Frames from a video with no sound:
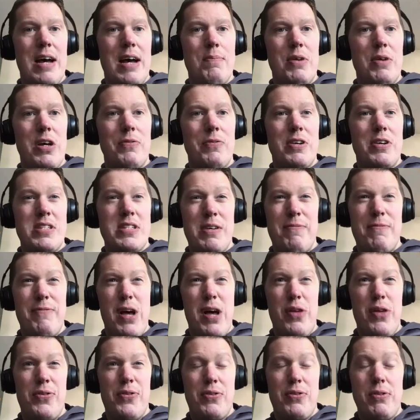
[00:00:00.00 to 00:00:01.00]
that move because it
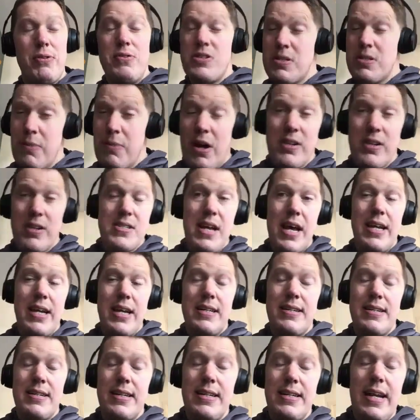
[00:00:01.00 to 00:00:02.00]
fell through to
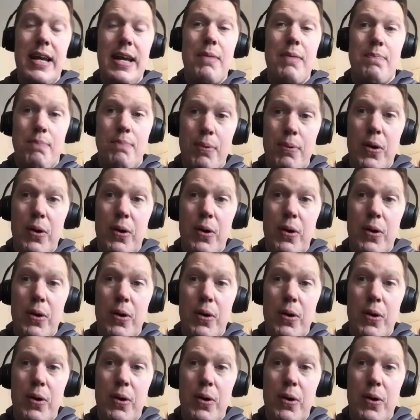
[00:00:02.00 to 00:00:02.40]
Marseille, didn't it?